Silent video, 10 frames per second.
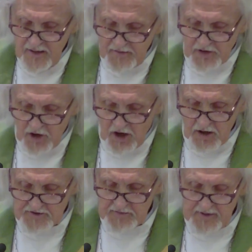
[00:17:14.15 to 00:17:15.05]
the
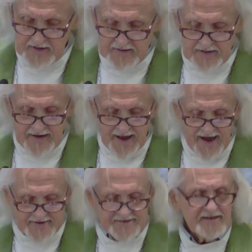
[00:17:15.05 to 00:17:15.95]
call to being an
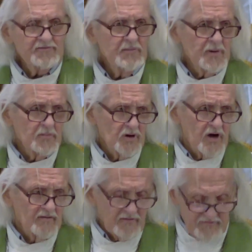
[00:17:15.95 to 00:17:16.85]
active member
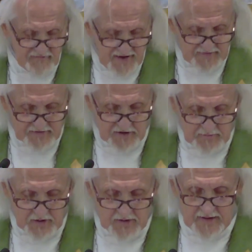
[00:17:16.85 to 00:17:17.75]
of a faith
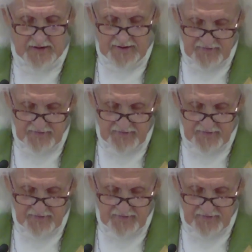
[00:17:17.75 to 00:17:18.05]
community,